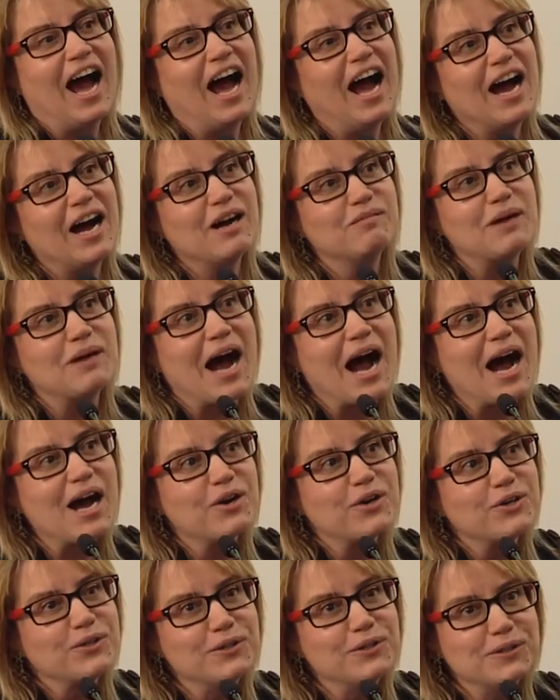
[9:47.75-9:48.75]

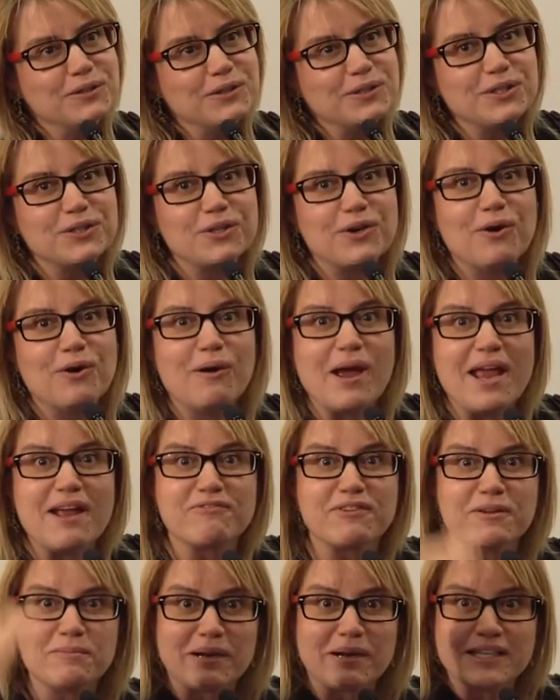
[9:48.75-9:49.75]
how to,
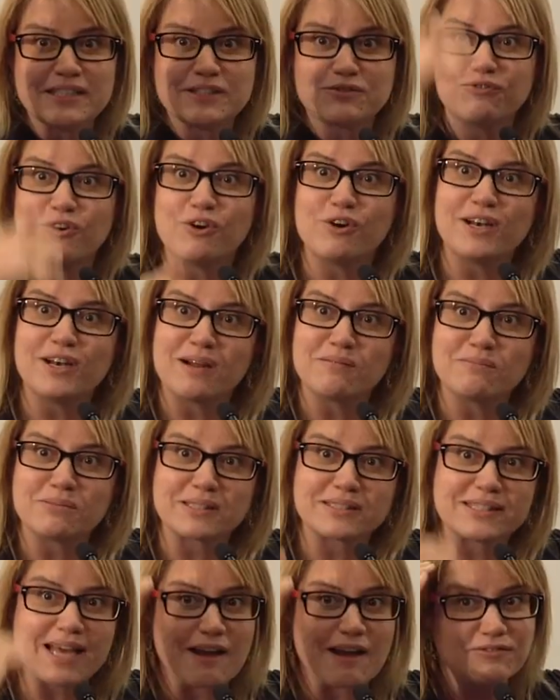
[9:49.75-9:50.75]
everybody's phone
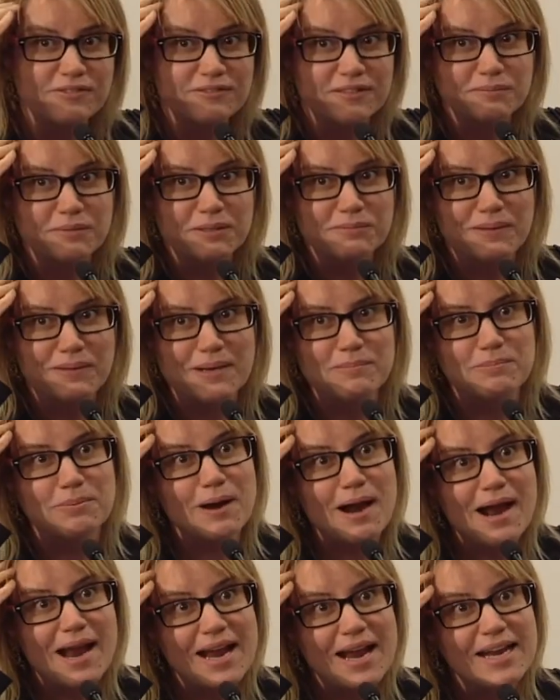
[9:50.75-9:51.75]
numbers, half of them in my
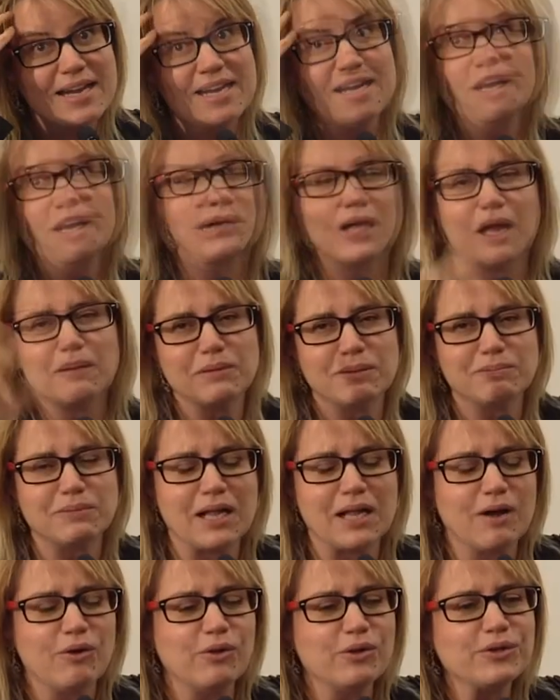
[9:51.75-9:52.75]
brain, blah, blah,
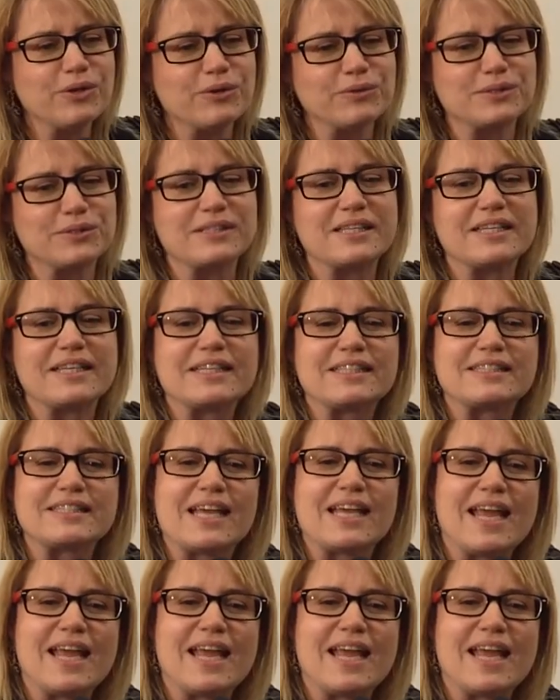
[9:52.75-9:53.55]
blah, all those things.